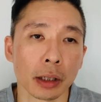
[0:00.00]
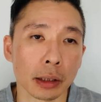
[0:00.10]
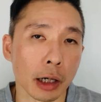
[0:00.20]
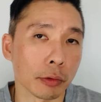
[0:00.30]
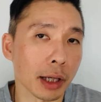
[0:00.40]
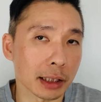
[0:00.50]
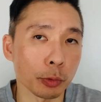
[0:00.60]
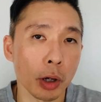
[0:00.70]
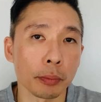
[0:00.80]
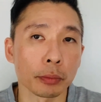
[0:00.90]
Now that's
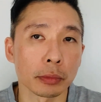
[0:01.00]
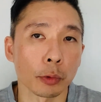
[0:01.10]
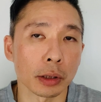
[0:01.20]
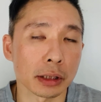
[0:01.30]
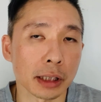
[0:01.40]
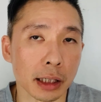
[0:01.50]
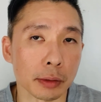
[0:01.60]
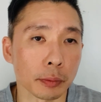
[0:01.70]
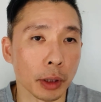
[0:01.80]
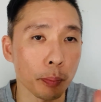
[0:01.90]
one side
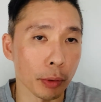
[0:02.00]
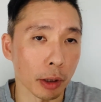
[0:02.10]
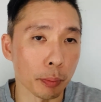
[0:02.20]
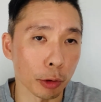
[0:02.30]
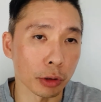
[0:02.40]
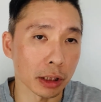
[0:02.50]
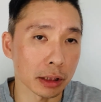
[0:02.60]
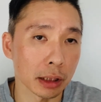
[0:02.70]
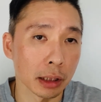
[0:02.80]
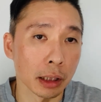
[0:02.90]
of buildings.
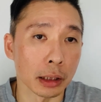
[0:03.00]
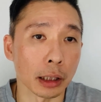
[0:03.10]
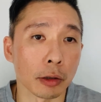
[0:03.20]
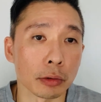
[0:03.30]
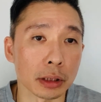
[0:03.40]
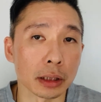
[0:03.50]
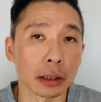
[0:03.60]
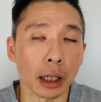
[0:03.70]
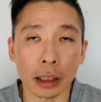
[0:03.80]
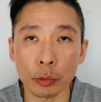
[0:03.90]
Now the
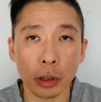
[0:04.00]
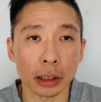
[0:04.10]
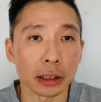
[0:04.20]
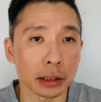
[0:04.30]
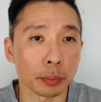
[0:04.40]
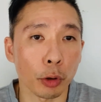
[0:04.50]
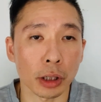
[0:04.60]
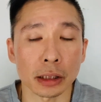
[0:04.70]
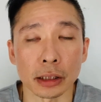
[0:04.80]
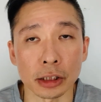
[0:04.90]
other one is
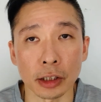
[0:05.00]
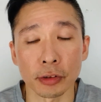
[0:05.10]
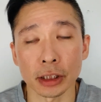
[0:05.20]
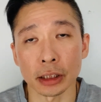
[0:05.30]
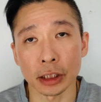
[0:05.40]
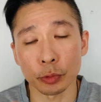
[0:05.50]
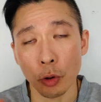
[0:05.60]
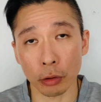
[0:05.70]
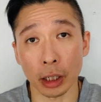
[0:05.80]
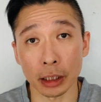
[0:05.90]
products and services as
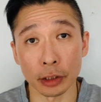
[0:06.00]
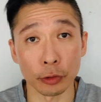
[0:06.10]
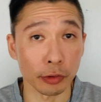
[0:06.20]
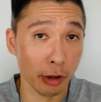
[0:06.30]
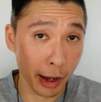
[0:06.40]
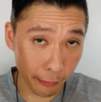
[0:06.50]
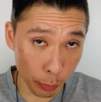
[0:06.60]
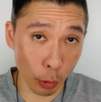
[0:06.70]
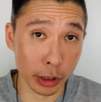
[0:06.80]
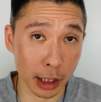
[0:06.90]
well. Like you have
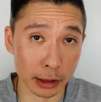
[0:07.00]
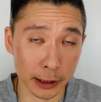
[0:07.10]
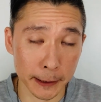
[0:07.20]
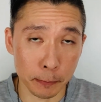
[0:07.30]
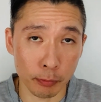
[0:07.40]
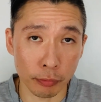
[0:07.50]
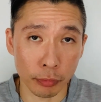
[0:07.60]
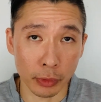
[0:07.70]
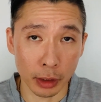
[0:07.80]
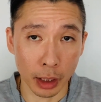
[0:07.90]
products,
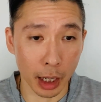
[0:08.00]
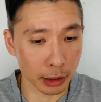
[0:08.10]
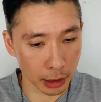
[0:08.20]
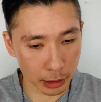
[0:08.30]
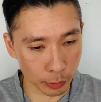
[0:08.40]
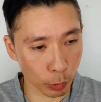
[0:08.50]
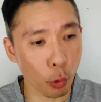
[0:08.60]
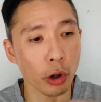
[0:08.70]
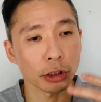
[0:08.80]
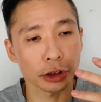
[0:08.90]
and then they
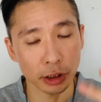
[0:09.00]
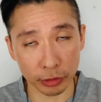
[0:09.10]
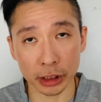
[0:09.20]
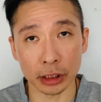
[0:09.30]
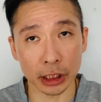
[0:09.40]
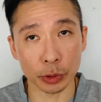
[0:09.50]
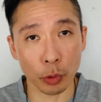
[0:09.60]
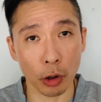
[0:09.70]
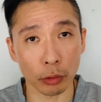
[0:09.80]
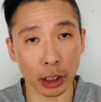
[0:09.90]
require services as
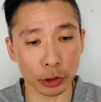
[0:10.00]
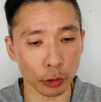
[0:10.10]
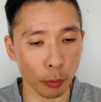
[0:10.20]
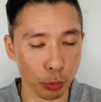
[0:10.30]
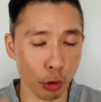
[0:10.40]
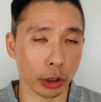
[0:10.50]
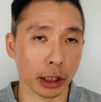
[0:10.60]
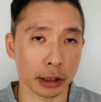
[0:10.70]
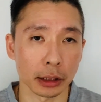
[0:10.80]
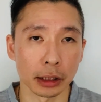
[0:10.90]
well. Like you got
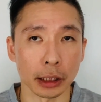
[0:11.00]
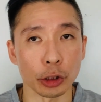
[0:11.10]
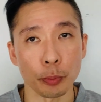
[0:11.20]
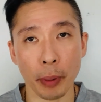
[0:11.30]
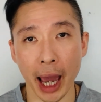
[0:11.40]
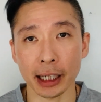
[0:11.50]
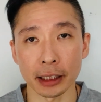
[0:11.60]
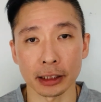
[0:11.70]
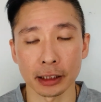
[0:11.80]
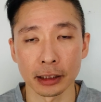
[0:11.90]
products that you
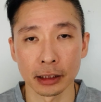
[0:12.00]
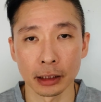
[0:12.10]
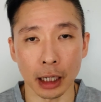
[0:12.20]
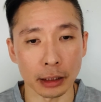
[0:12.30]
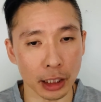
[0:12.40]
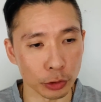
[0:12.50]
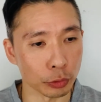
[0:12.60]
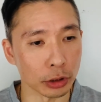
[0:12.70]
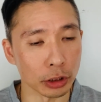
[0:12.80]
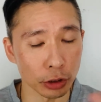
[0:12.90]
package and then you
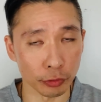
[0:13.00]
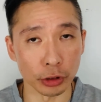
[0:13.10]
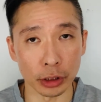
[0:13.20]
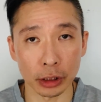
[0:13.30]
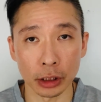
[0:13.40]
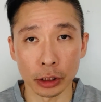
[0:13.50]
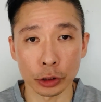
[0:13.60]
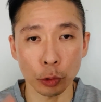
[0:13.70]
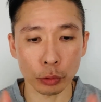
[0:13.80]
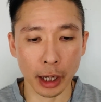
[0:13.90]
deliver it.
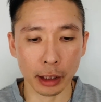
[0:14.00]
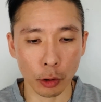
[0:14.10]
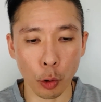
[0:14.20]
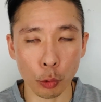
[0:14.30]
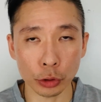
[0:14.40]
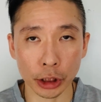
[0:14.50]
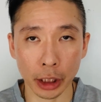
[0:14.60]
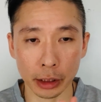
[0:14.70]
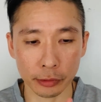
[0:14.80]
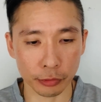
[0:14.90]
So that whole
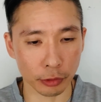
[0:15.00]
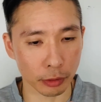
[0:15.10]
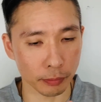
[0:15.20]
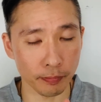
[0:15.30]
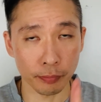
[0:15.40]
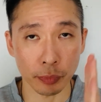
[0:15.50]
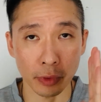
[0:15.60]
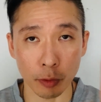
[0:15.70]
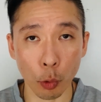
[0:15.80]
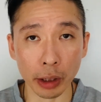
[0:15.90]
chain from
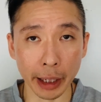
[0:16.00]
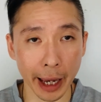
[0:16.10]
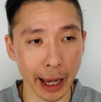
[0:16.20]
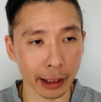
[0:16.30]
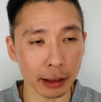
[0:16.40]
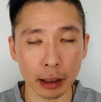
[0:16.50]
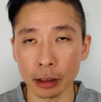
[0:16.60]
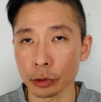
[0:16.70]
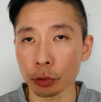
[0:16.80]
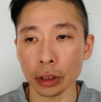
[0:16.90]
one end
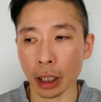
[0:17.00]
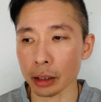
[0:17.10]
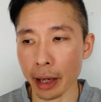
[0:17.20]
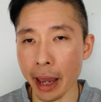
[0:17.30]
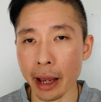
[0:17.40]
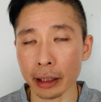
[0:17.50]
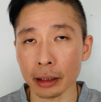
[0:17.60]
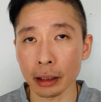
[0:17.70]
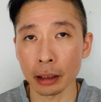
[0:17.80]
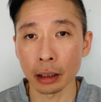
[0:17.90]
to the other end,
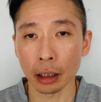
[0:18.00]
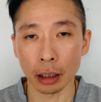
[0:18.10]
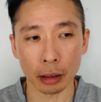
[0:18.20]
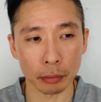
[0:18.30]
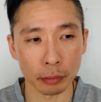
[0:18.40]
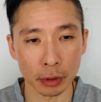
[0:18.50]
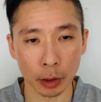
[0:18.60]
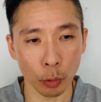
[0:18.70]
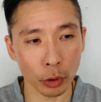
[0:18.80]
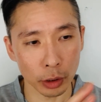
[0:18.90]

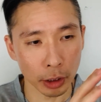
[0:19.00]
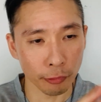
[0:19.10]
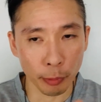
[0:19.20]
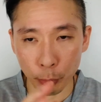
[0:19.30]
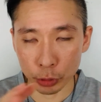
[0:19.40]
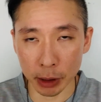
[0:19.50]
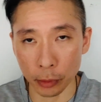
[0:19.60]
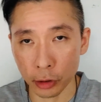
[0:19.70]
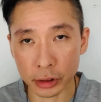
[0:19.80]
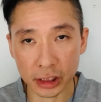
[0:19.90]
if you put some
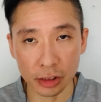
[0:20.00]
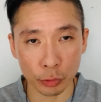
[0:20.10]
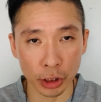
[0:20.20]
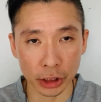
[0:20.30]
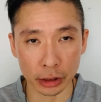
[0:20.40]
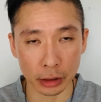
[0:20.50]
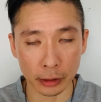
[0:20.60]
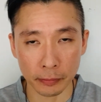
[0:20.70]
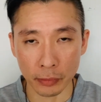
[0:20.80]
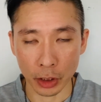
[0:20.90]
consideration,
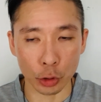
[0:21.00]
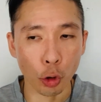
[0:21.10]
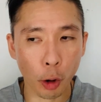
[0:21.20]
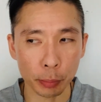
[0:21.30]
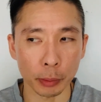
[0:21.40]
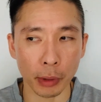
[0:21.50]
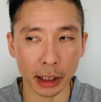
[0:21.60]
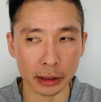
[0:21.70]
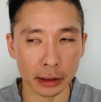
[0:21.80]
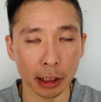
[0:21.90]
you
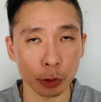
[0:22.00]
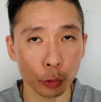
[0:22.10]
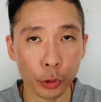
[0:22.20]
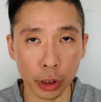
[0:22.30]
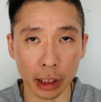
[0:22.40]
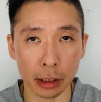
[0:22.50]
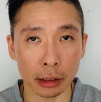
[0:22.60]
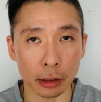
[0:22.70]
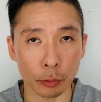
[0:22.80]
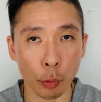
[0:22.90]
optimize it and tweak it
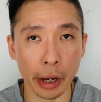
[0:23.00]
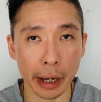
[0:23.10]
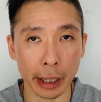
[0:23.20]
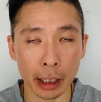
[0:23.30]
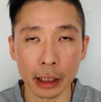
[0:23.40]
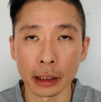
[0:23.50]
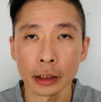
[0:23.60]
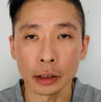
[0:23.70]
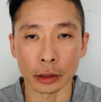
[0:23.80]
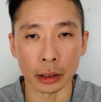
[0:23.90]
in a way
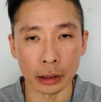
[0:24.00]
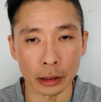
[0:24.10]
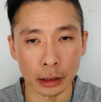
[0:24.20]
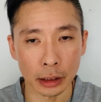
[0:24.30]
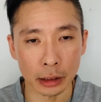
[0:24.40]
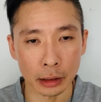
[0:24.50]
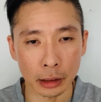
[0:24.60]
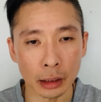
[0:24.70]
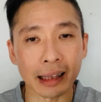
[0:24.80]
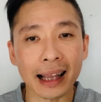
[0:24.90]
in
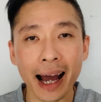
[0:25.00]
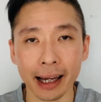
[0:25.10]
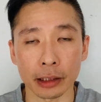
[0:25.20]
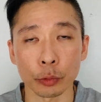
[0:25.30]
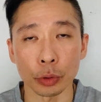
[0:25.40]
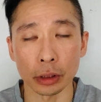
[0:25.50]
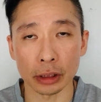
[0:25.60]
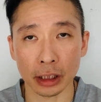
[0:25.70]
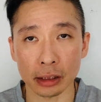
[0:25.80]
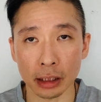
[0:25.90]
line with the
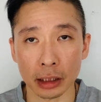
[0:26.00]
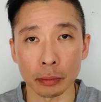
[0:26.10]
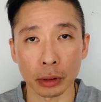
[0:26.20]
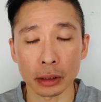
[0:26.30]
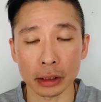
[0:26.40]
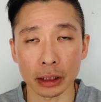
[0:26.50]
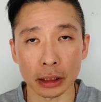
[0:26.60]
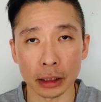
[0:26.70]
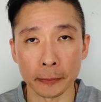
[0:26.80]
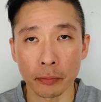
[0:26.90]

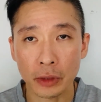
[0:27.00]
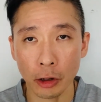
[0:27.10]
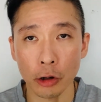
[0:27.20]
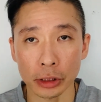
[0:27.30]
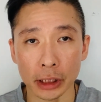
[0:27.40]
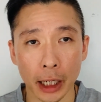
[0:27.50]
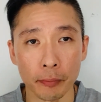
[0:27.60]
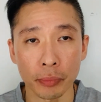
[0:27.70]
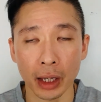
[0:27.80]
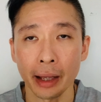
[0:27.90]
sustainability concept,
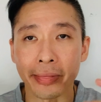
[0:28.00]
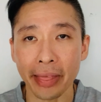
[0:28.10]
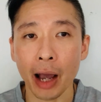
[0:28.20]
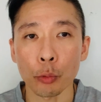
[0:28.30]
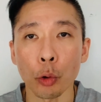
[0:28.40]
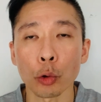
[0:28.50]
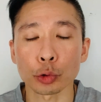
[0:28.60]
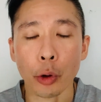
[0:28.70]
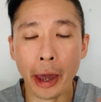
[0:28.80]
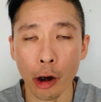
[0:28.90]
that will also
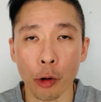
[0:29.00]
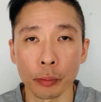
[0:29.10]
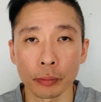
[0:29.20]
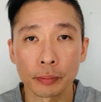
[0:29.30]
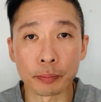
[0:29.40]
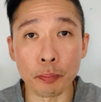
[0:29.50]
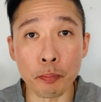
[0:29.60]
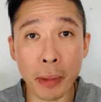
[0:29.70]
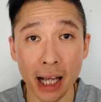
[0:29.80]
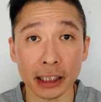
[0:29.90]
help
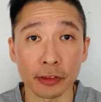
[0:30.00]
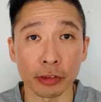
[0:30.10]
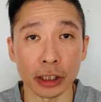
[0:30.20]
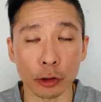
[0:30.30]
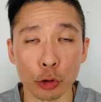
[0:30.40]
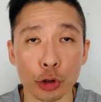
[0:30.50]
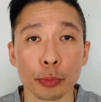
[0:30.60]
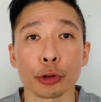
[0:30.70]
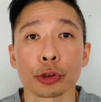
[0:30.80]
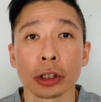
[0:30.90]
massively
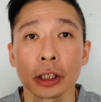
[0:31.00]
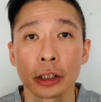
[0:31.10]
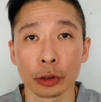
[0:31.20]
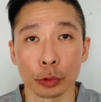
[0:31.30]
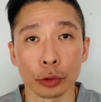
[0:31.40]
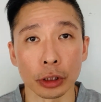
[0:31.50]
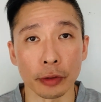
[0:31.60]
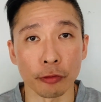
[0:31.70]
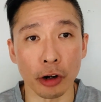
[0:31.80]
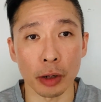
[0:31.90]
contribute to the
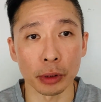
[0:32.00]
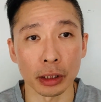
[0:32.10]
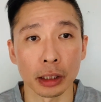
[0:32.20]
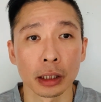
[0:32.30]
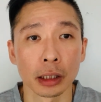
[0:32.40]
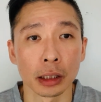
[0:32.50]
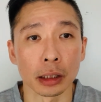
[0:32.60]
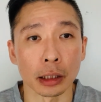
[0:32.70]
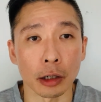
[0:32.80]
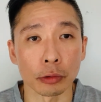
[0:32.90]
environment.
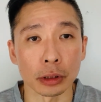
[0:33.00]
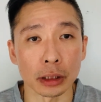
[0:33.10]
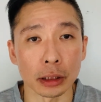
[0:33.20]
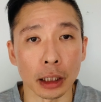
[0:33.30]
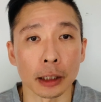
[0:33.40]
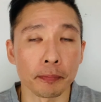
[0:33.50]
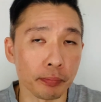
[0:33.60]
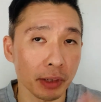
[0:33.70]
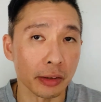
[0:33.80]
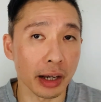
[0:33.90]
Now
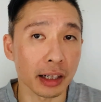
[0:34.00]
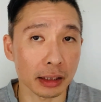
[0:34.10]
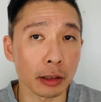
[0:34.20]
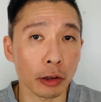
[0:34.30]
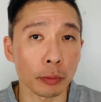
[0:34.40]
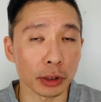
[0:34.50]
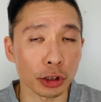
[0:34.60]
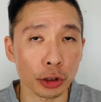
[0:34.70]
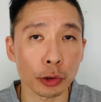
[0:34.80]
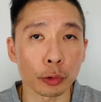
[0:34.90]
there are a lot of
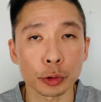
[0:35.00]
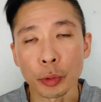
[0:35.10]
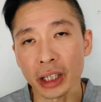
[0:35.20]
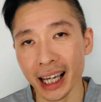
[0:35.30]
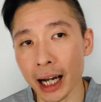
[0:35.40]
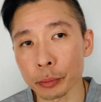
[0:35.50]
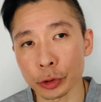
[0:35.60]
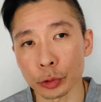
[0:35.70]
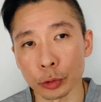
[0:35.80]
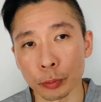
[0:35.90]
materials when it comes
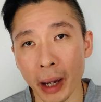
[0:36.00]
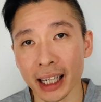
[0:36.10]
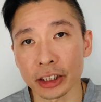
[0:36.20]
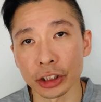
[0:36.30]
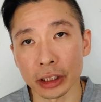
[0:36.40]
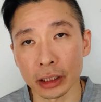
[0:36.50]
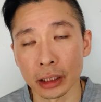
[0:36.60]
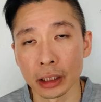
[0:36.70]
to packaging.